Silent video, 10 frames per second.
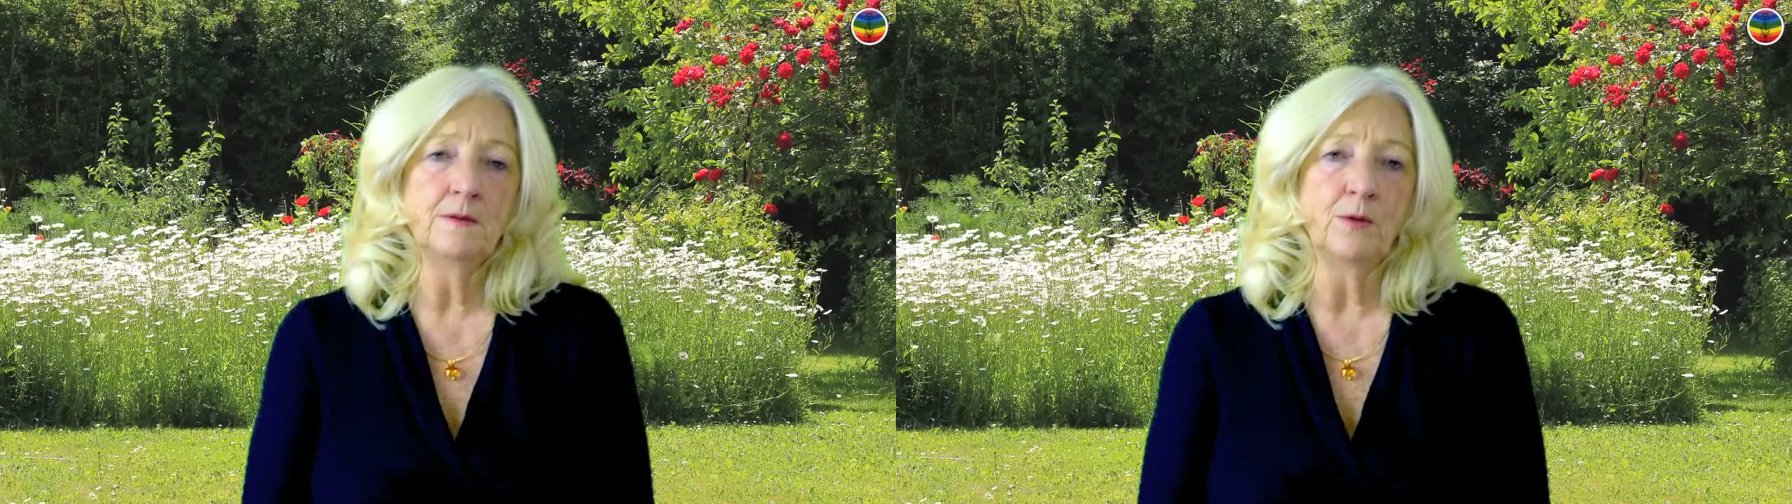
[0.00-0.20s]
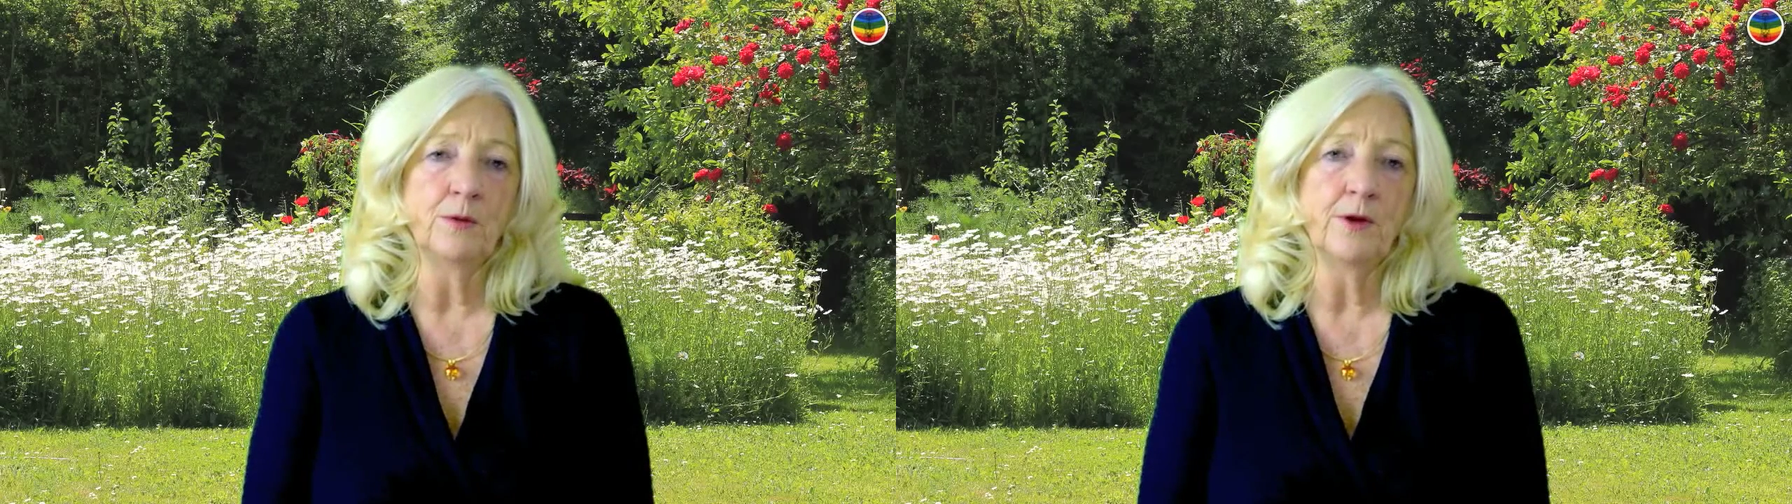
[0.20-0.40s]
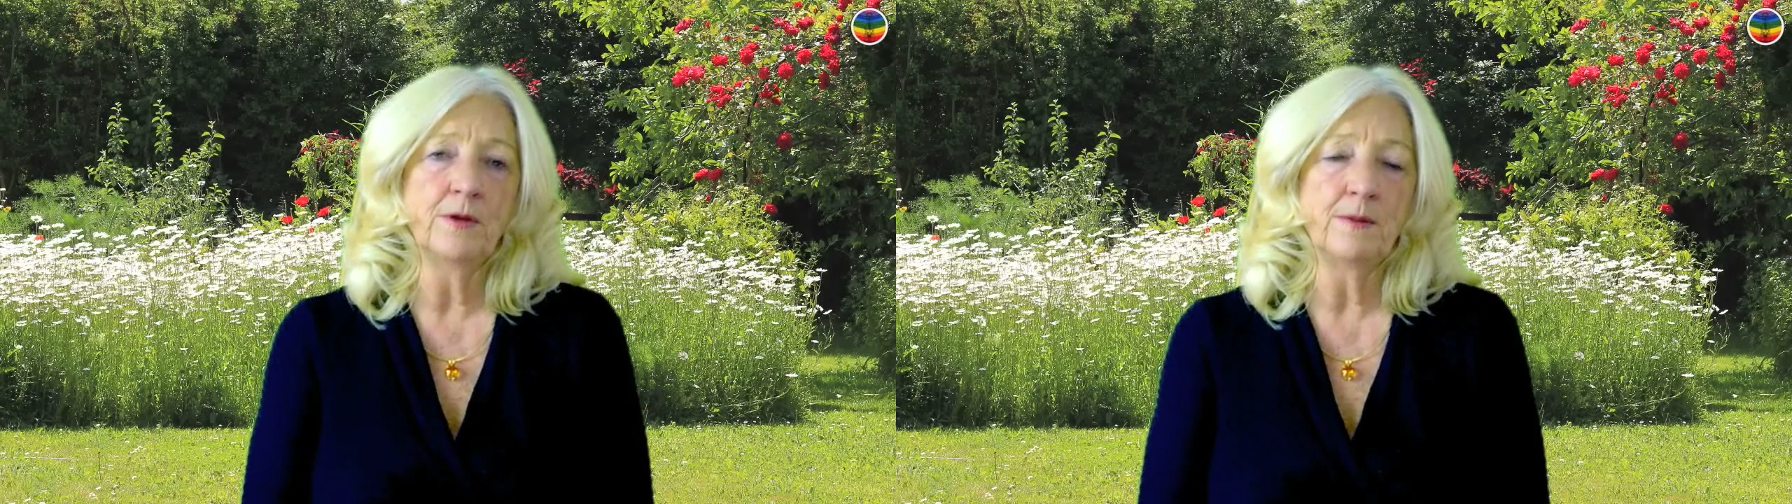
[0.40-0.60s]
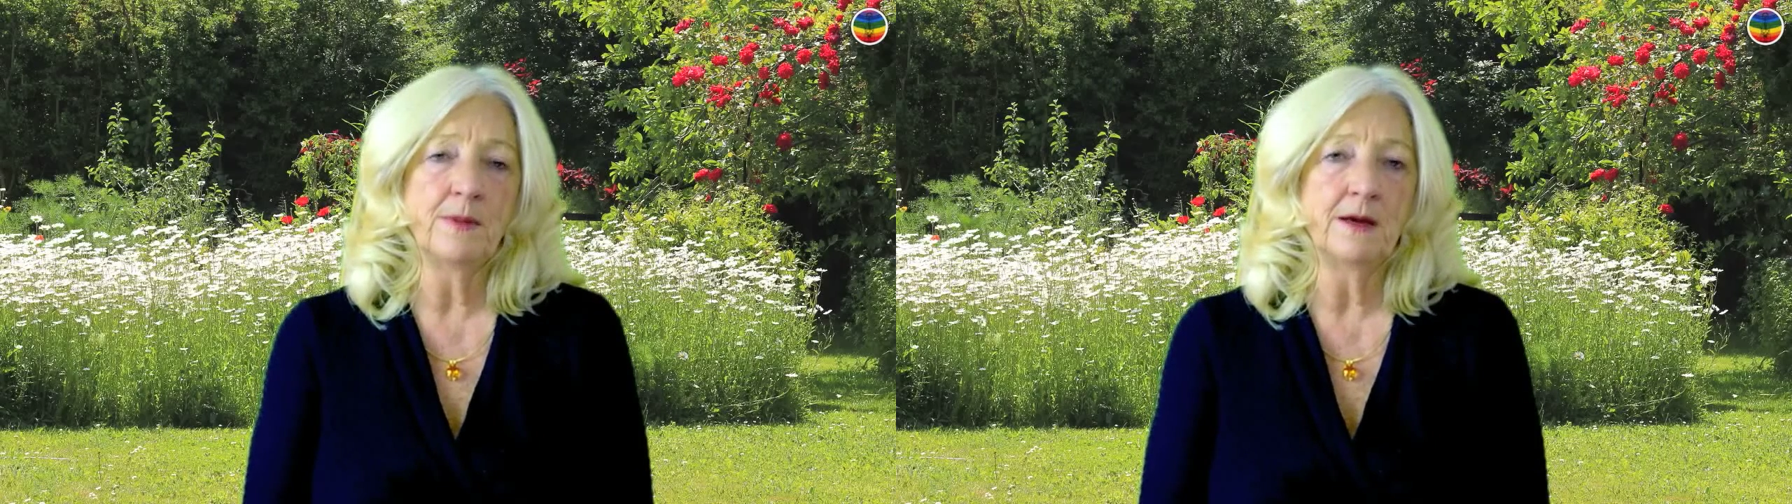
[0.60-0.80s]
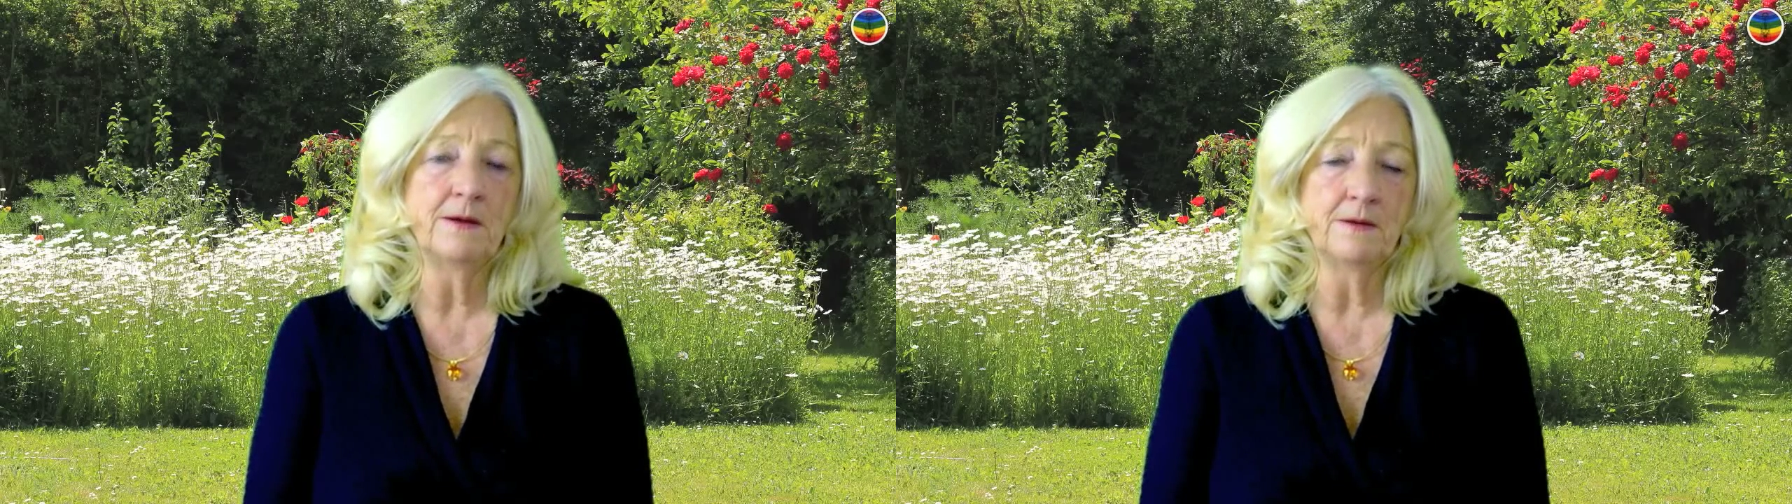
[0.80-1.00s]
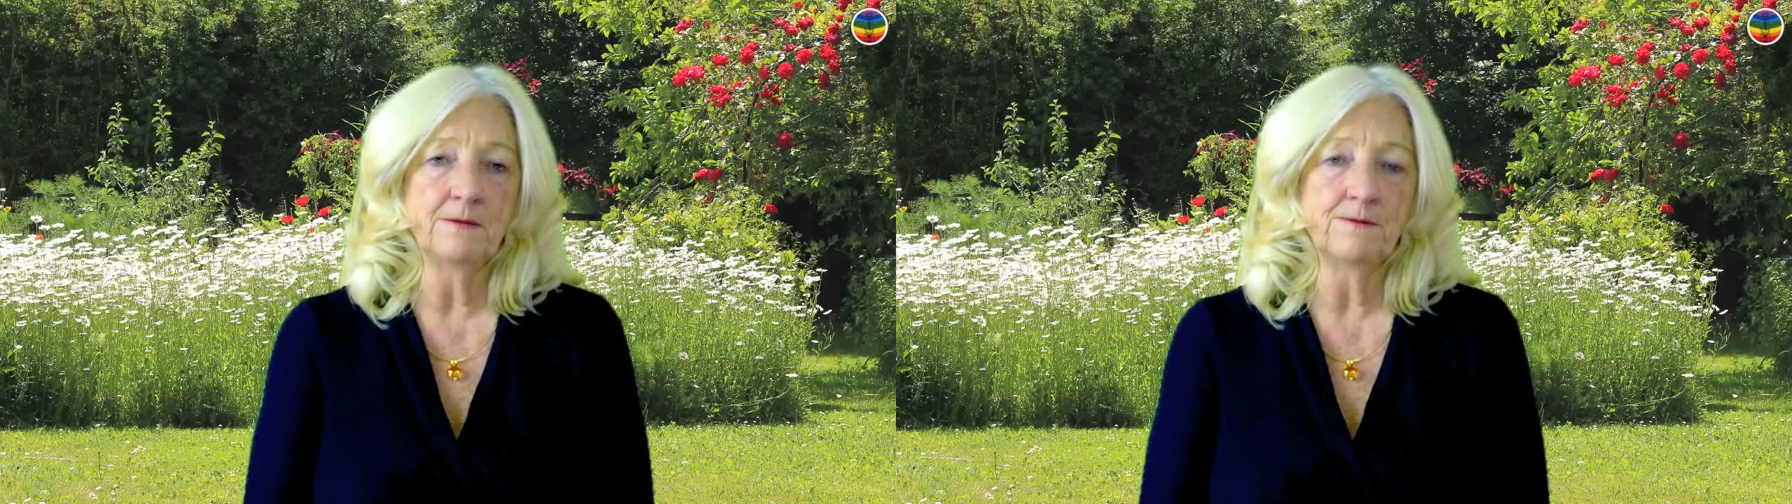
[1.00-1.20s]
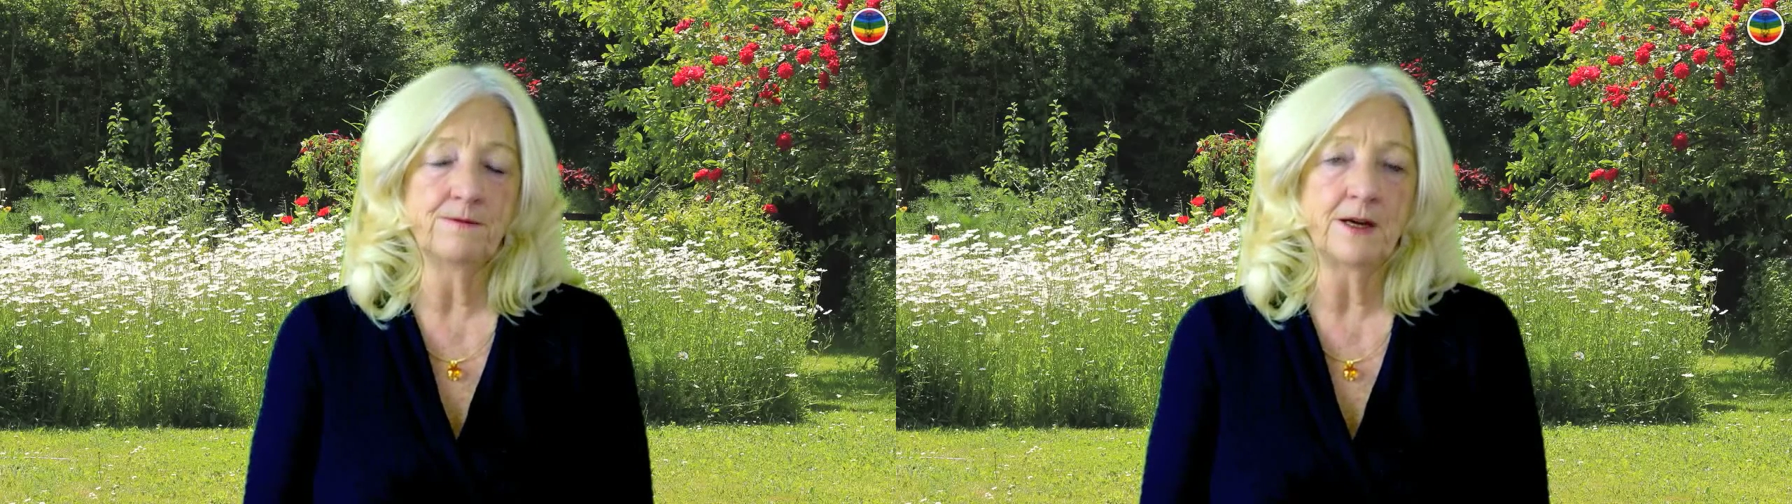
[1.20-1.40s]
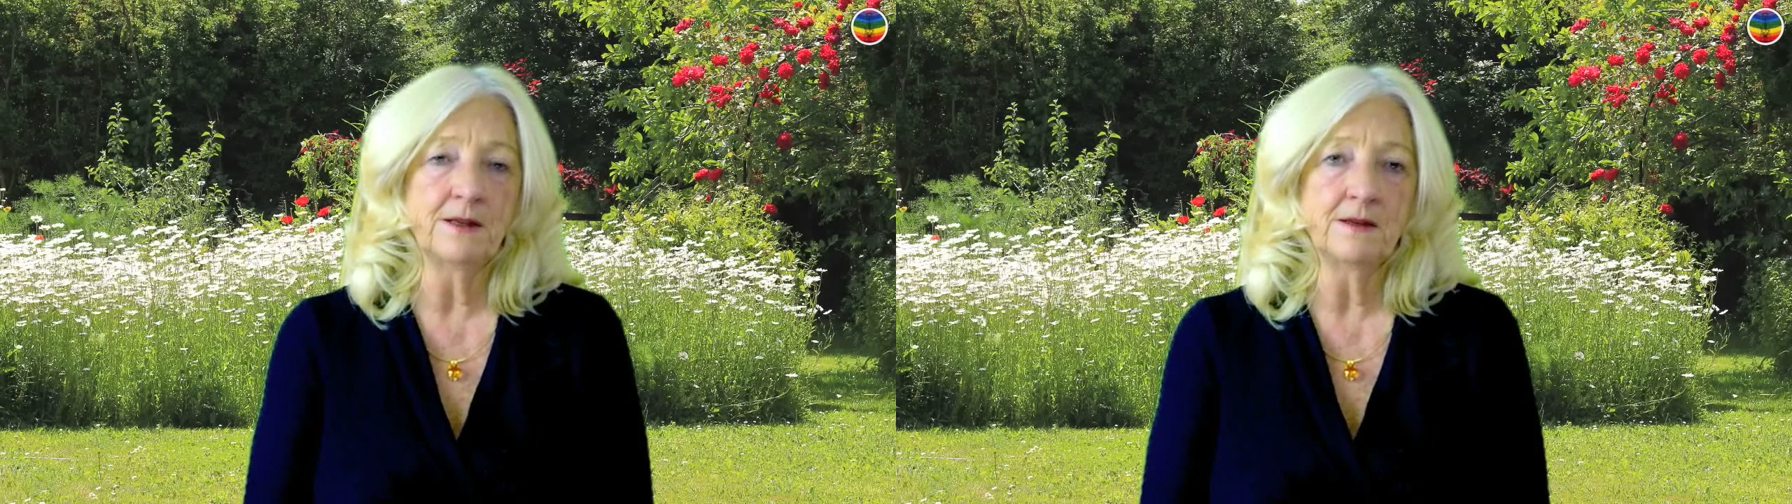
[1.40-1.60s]
although they may
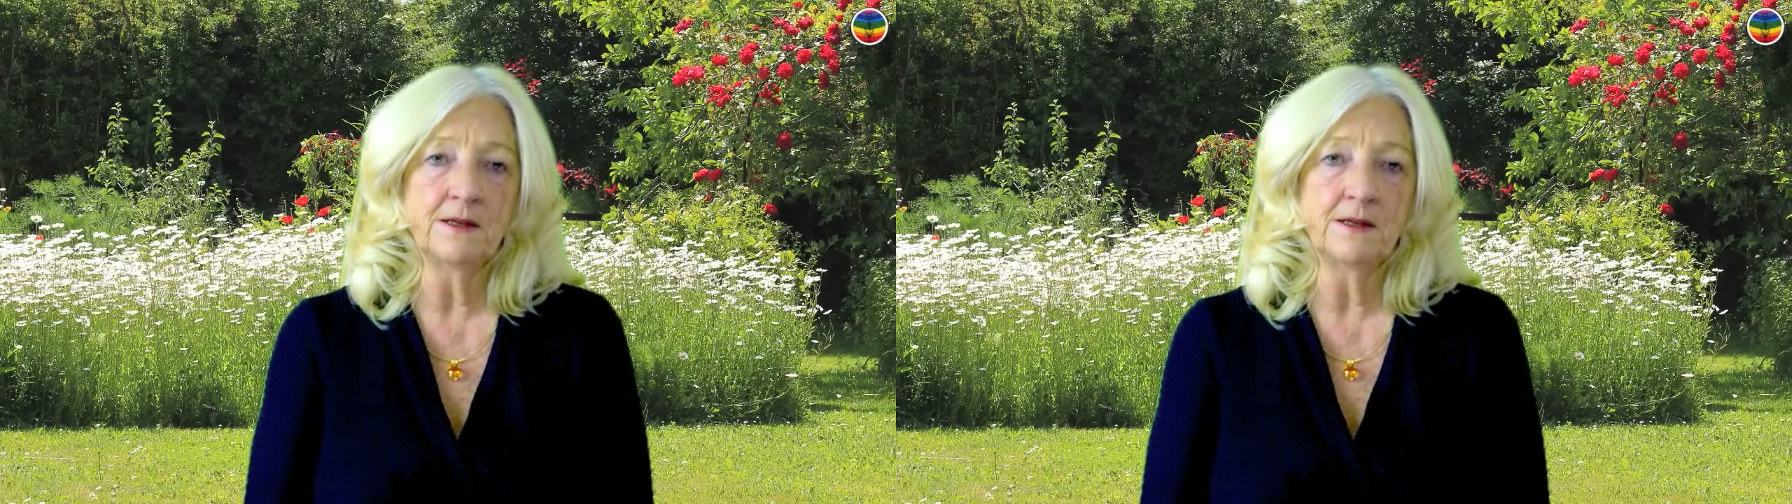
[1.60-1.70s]
find that